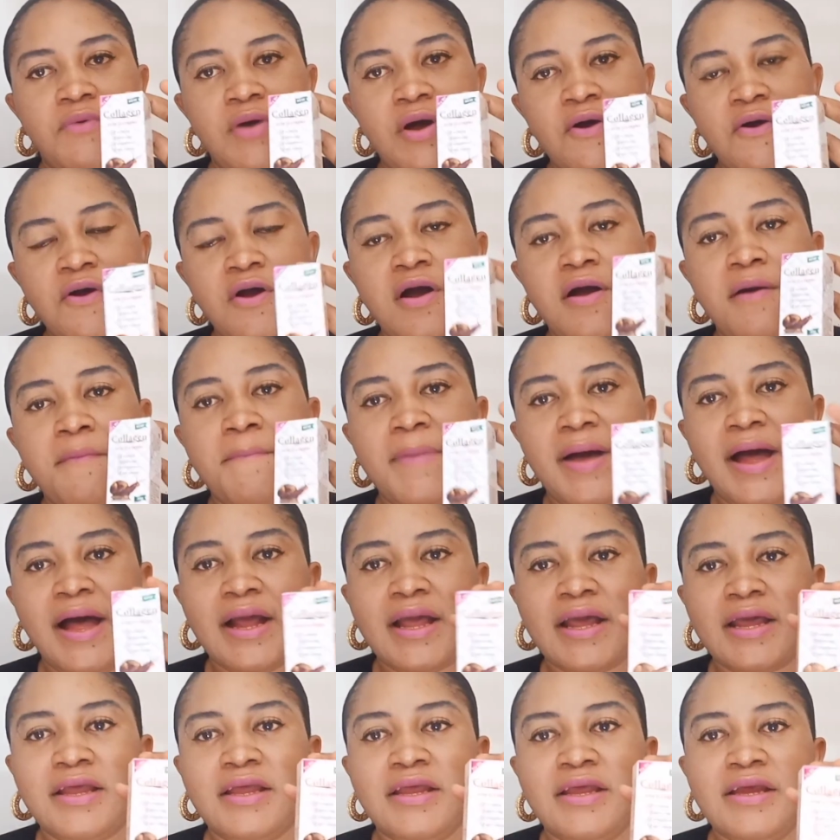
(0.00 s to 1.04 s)
Welcome
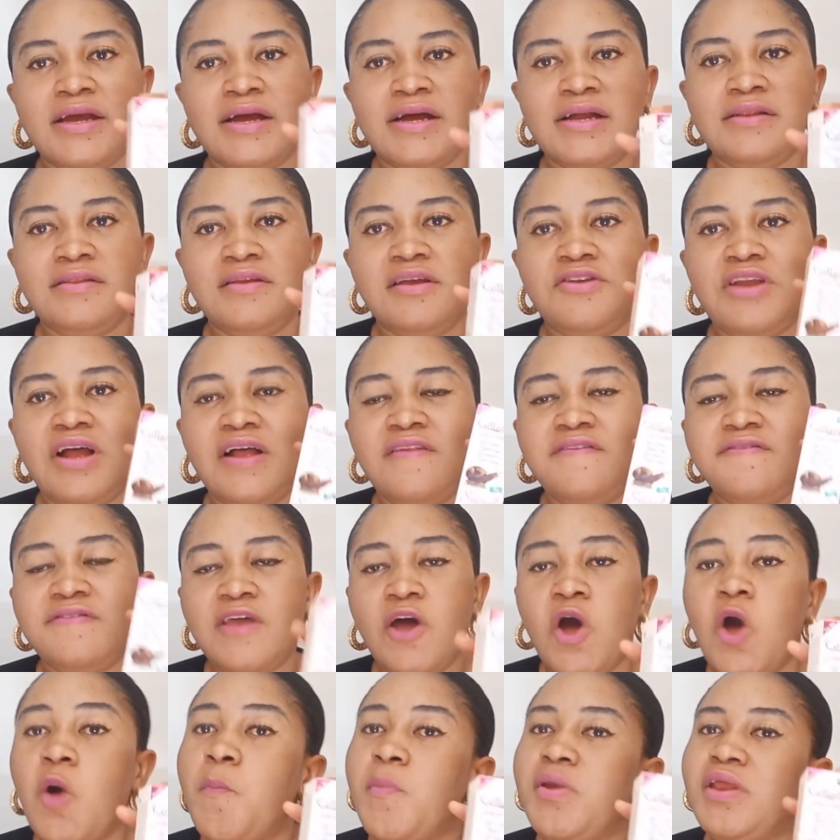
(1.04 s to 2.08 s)
back. They just
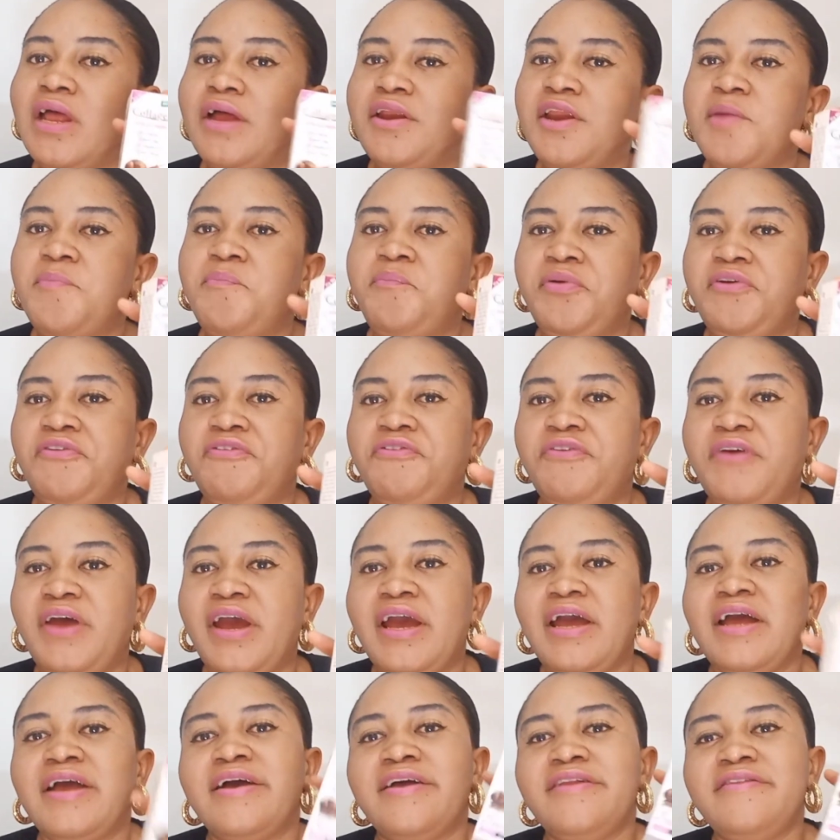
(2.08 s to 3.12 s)
tell me that they
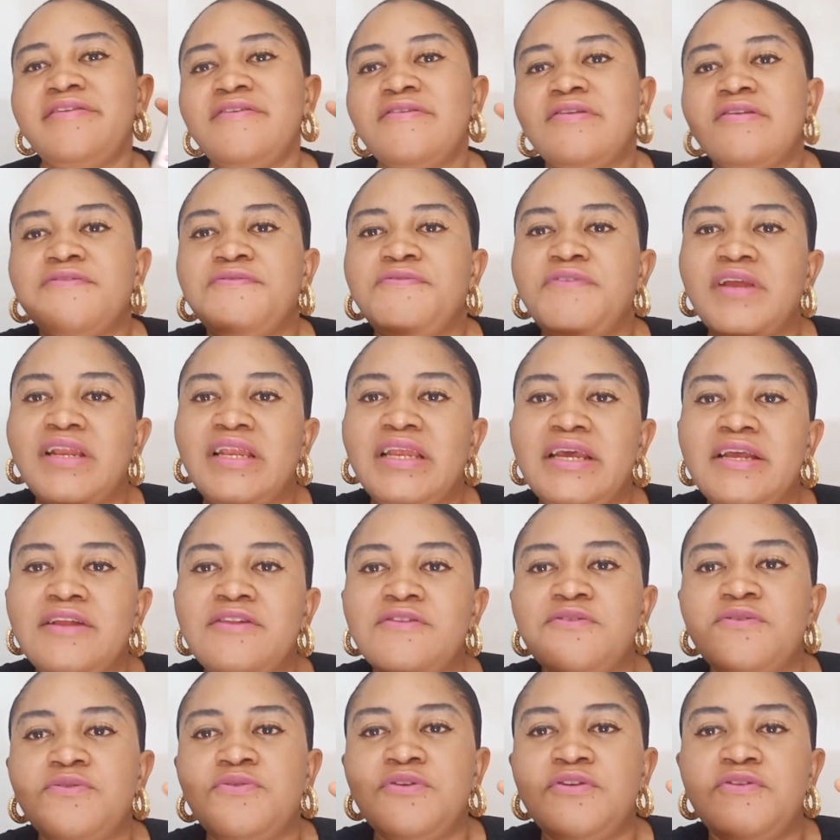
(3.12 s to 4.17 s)
prefer these
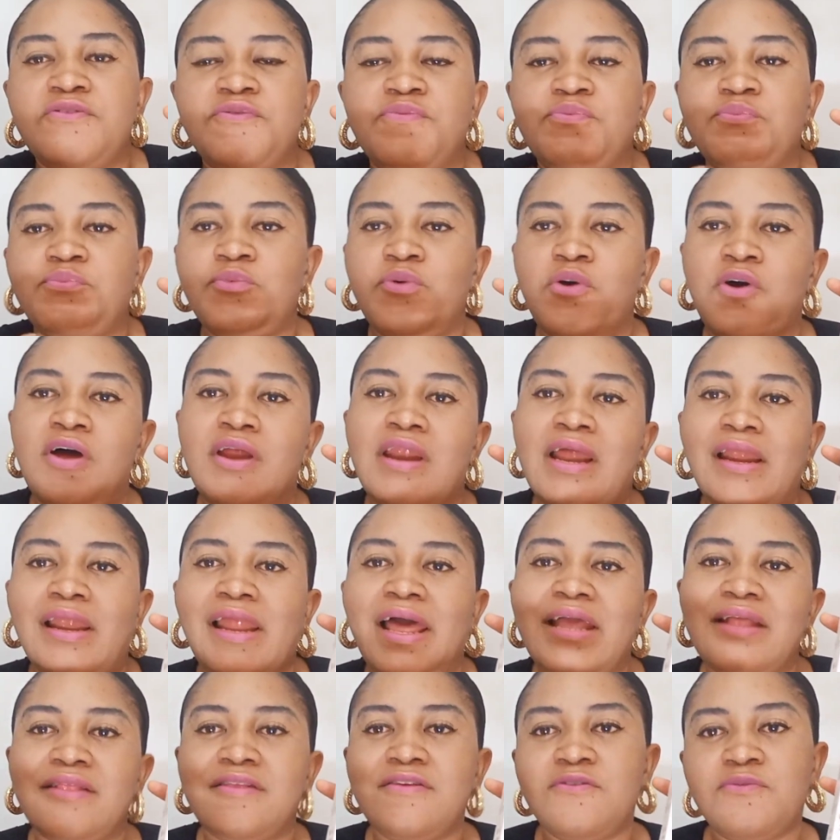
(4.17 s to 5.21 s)
feelings, this one, I
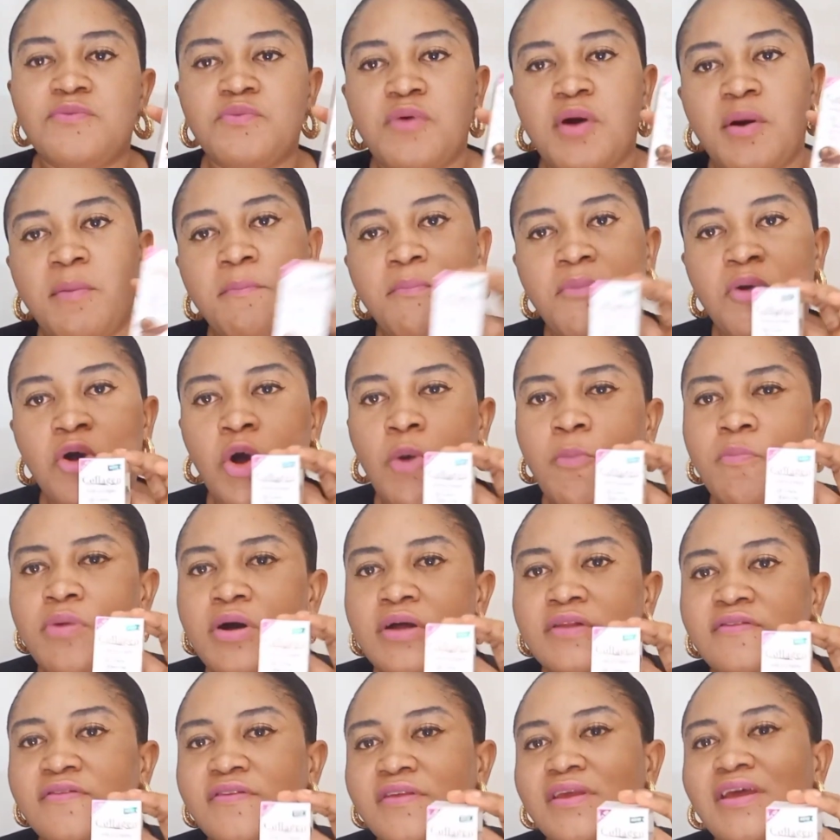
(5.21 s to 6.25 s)
like this one more,
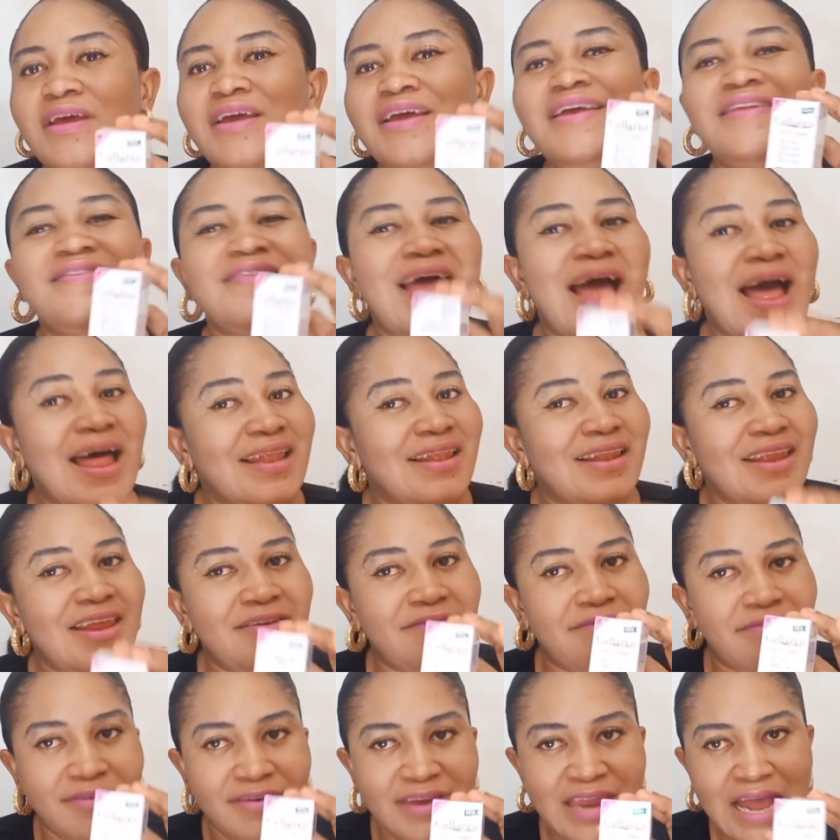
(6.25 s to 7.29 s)
but it
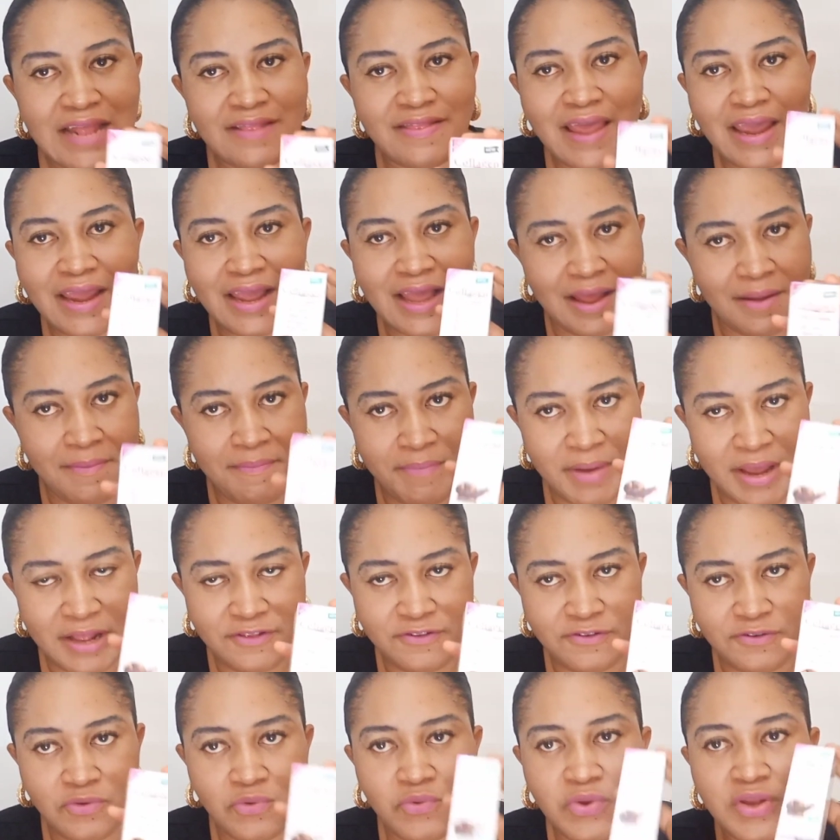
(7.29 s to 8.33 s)
hardly reacts. I can
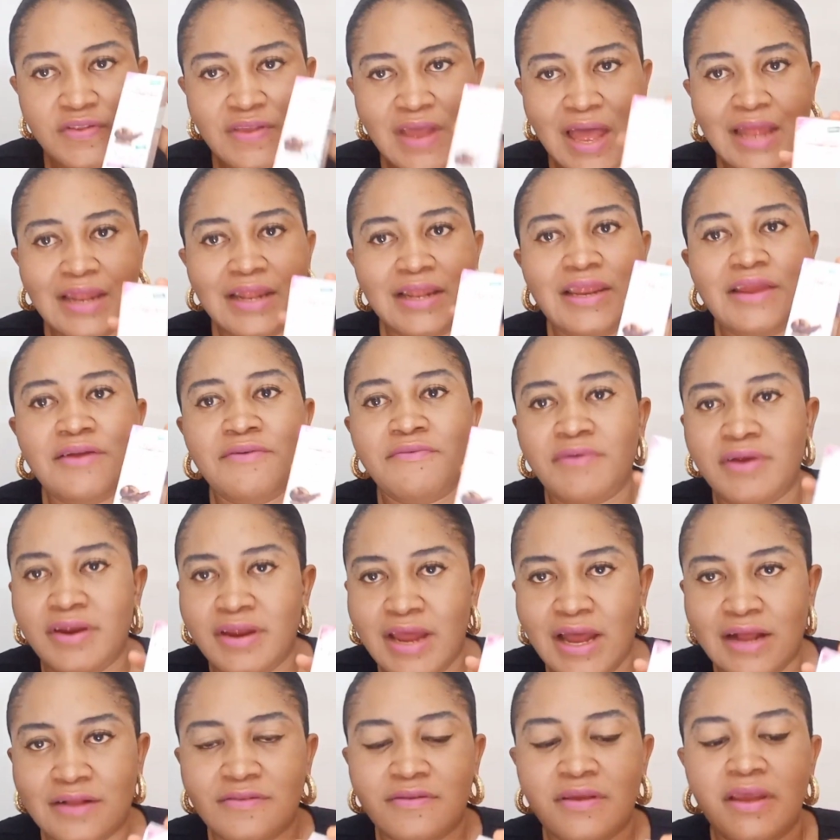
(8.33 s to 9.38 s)
bet you it hardly
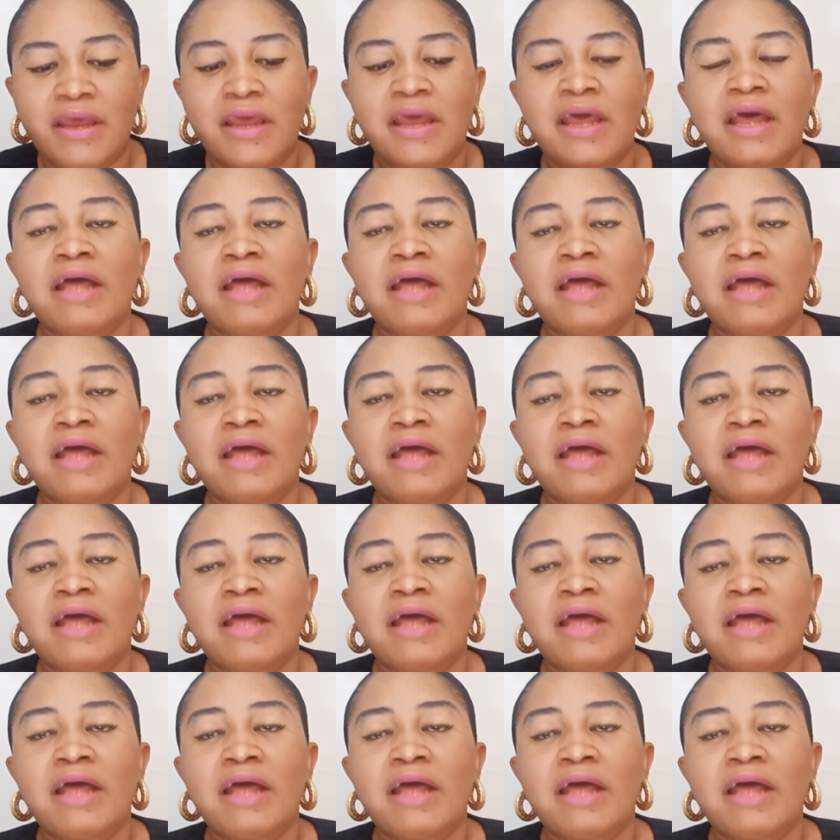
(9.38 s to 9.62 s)
reacts.